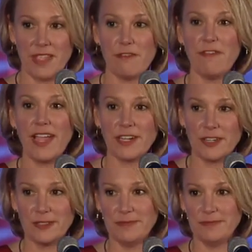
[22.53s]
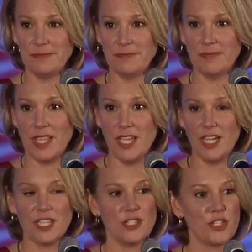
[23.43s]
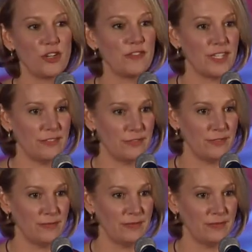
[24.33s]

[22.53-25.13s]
a fighter, a conservative